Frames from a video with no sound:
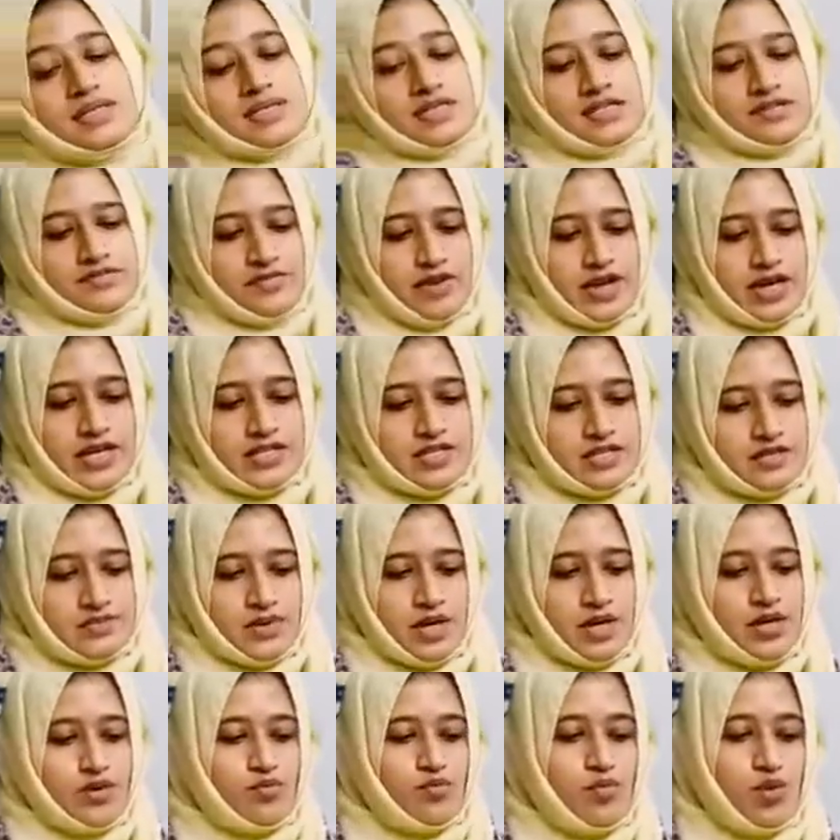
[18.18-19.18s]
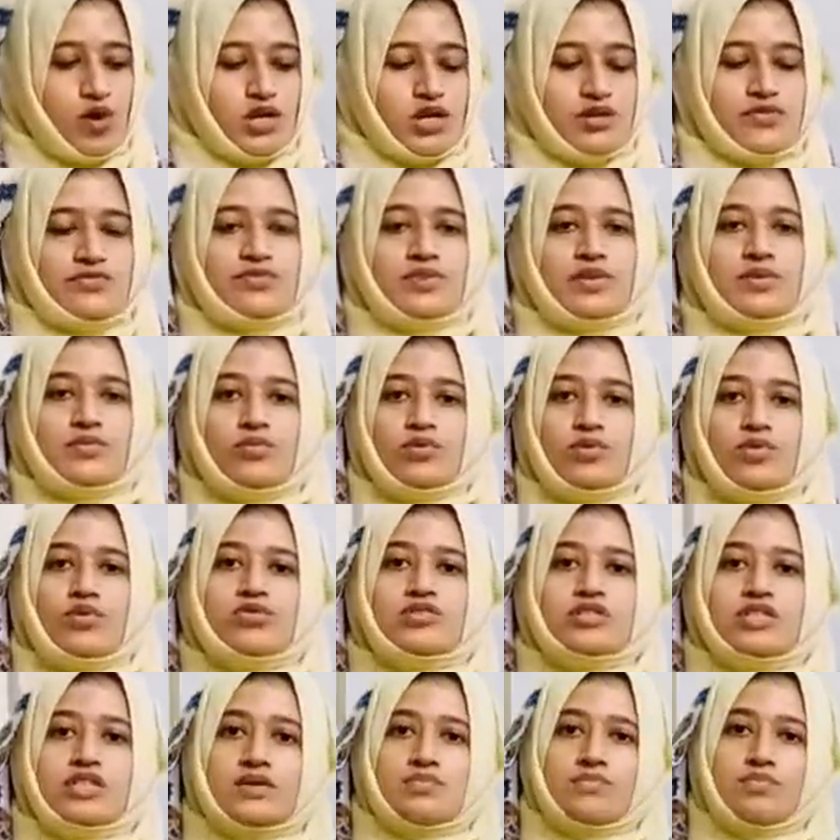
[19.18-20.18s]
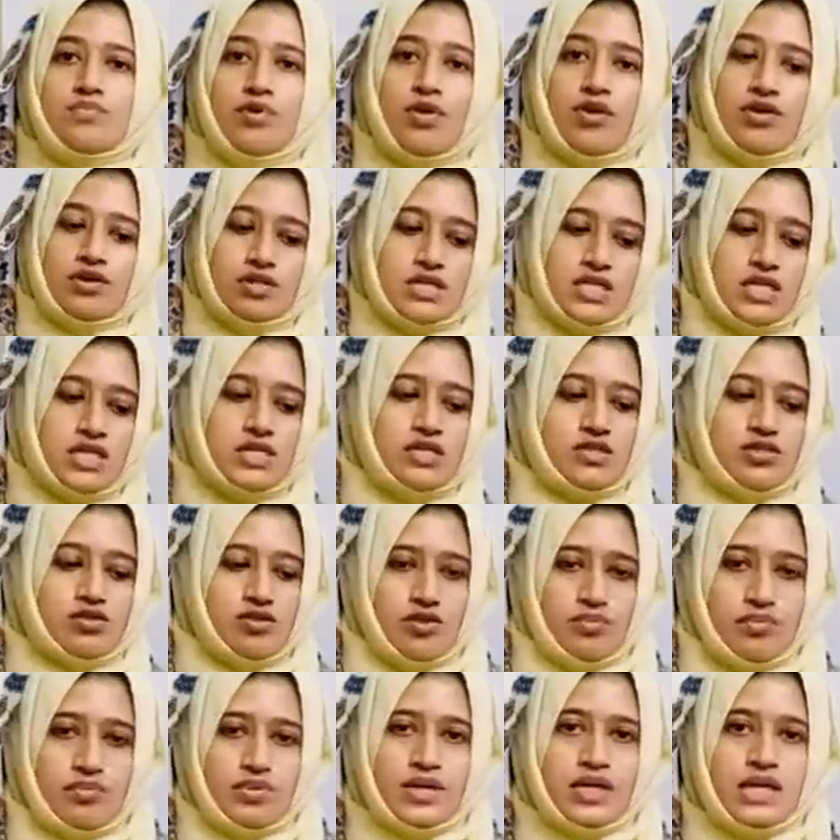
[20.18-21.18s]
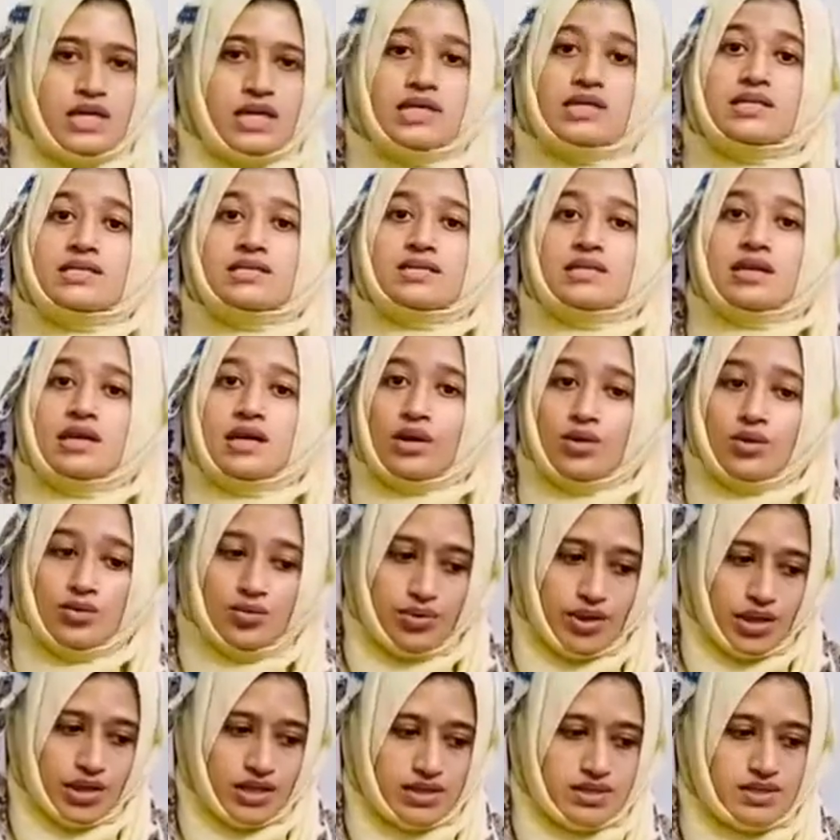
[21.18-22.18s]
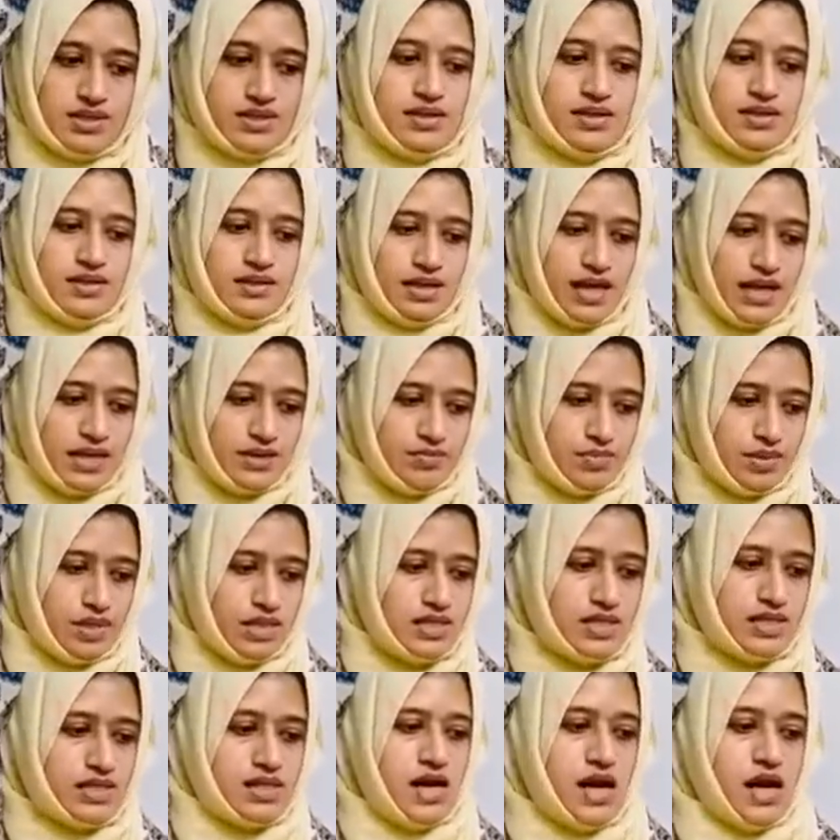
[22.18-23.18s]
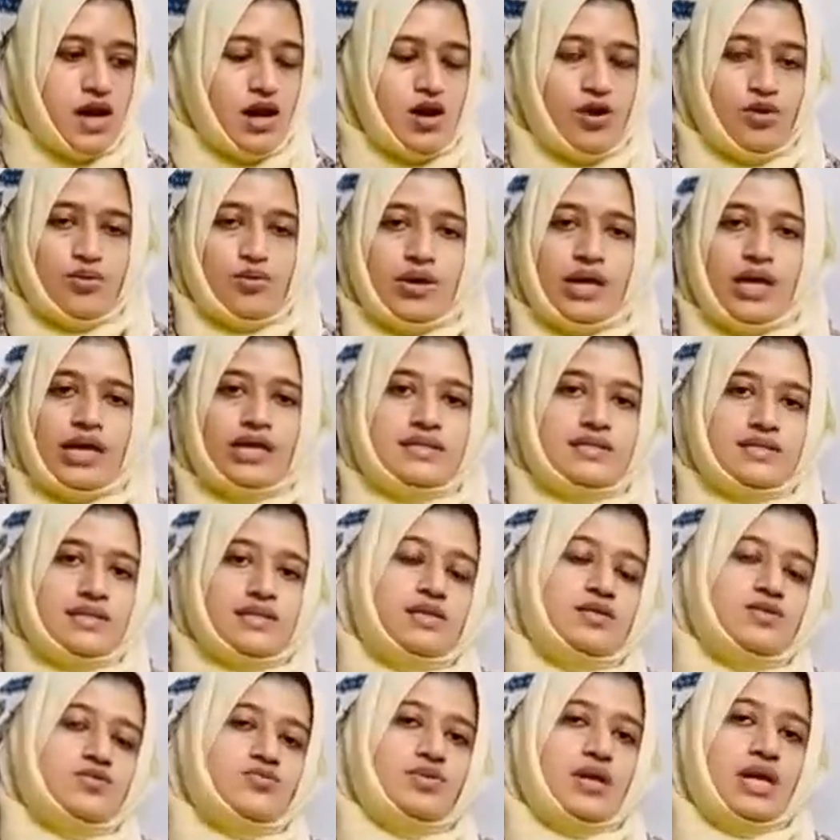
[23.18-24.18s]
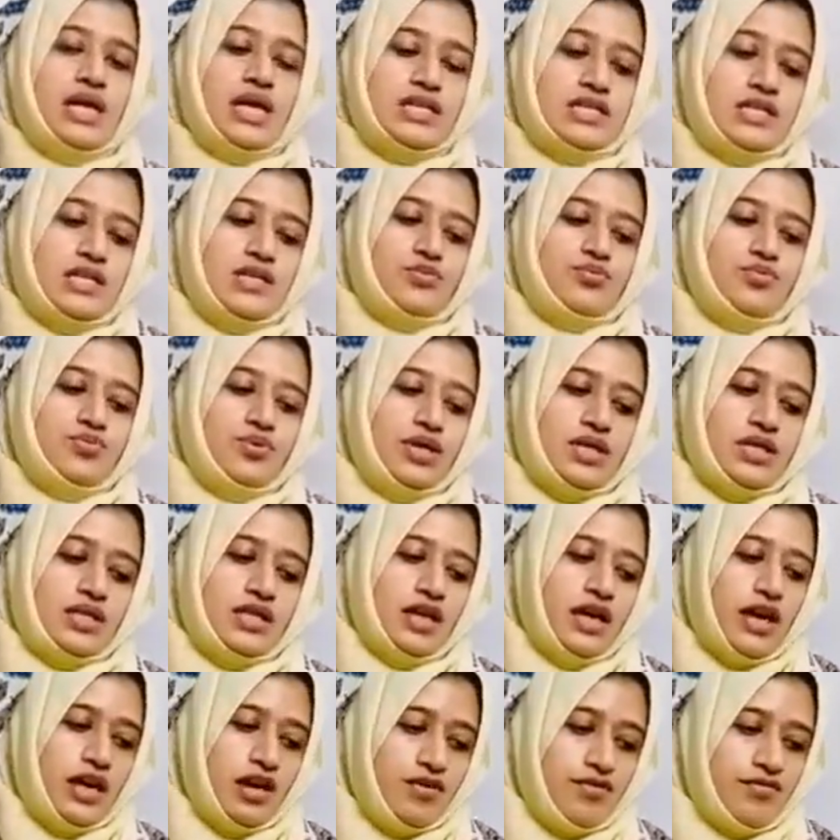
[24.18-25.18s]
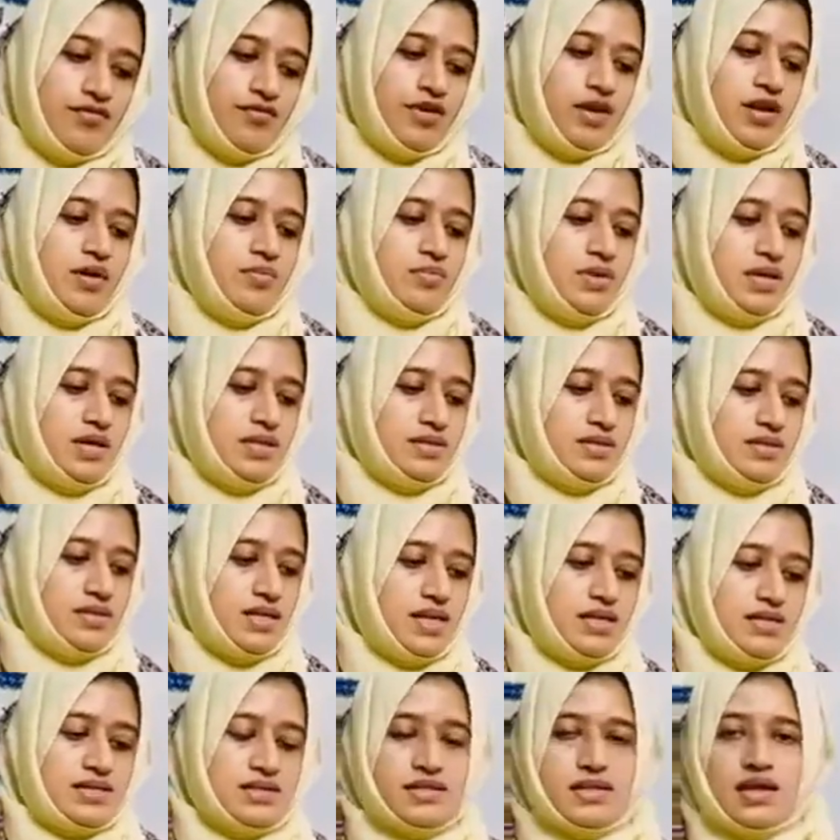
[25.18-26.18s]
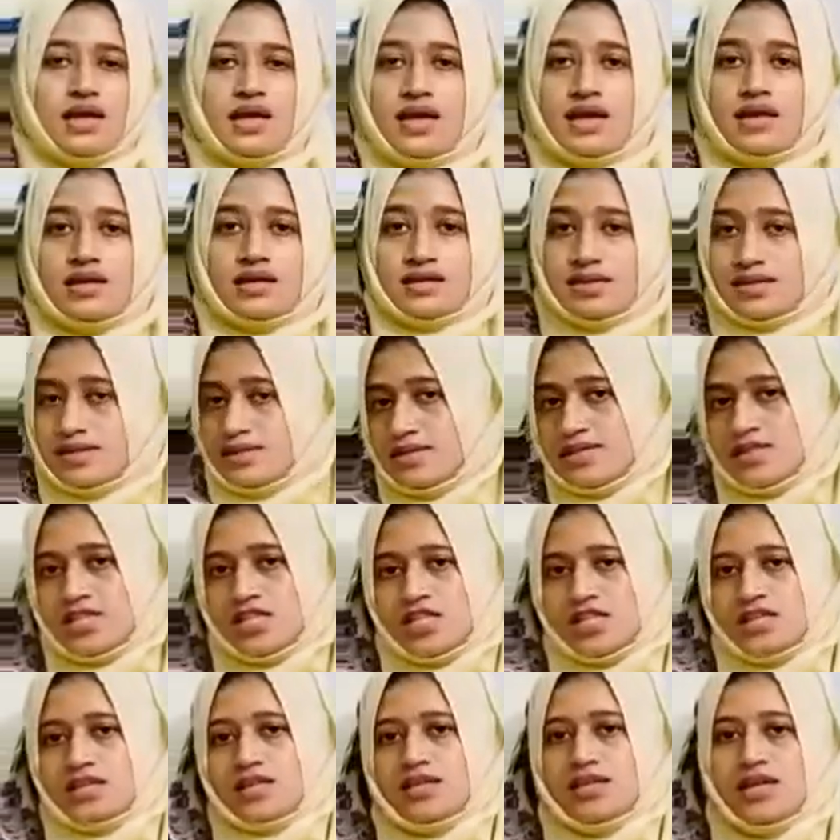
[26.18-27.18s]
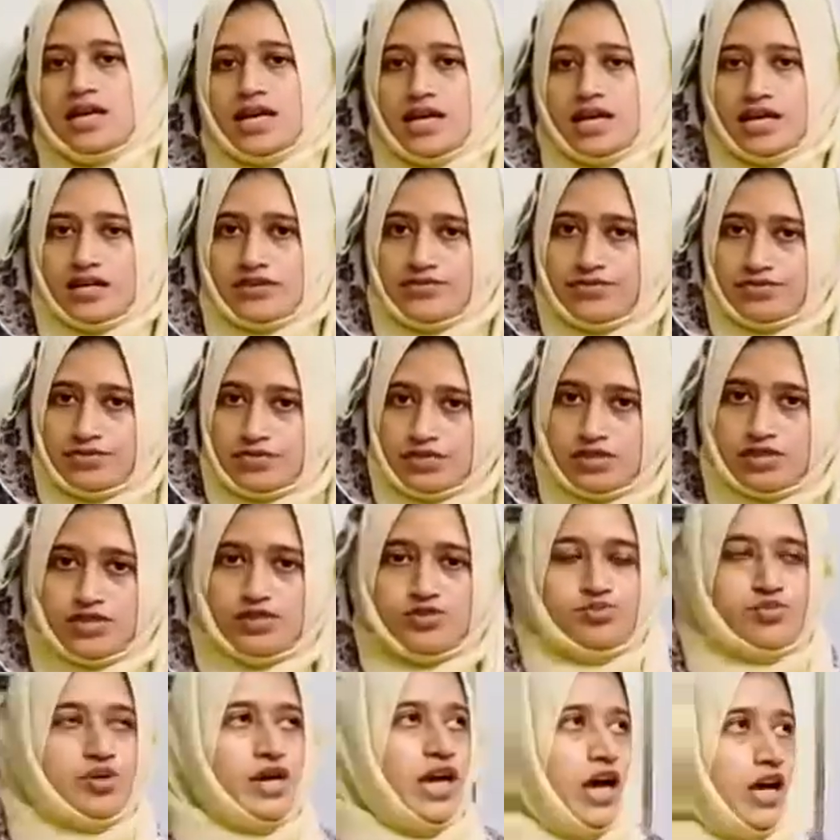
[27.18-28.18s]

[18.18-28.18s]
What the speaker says: investment, one of the most important topic is risks. That means risks is related with every business decision. At first, we